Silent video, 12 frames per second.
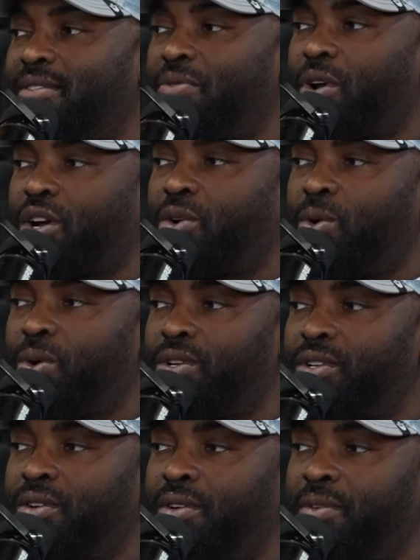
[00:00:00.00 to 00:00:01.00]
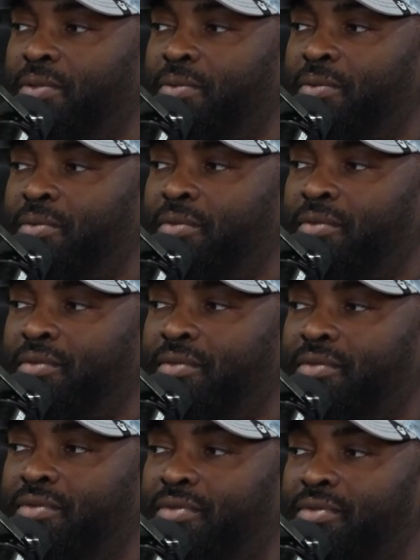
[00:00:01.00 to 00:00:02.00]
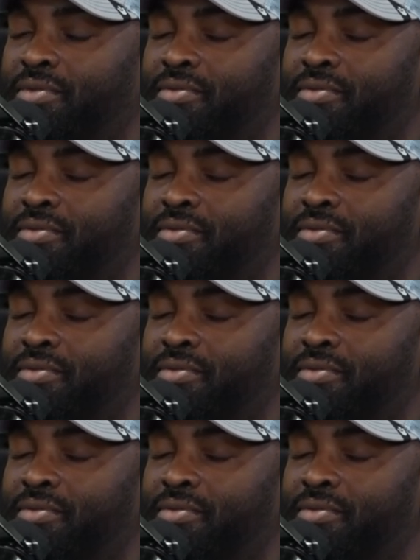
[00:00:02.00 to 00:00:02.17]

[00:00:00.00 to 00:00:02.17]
Edwards, that trade that they just made.